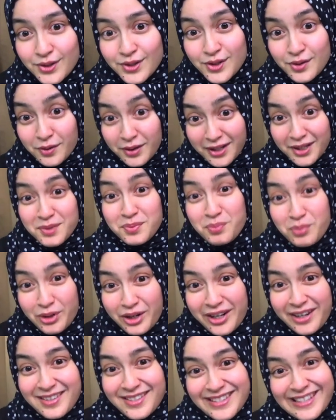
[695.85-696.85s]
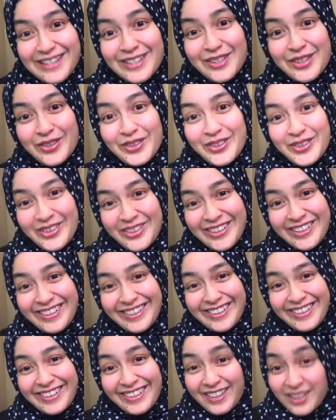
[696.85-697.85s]
So it is pretty essential,
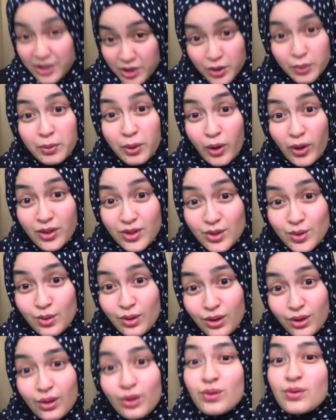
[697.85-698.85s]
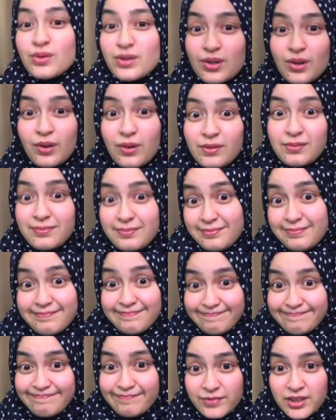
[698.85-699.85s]
to be honest with you. So
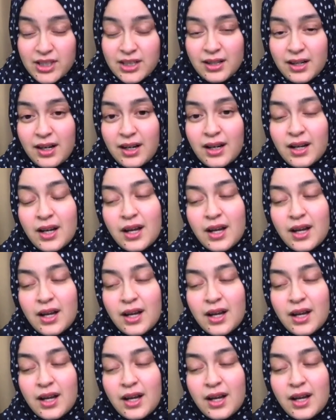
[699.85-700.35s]
yeah,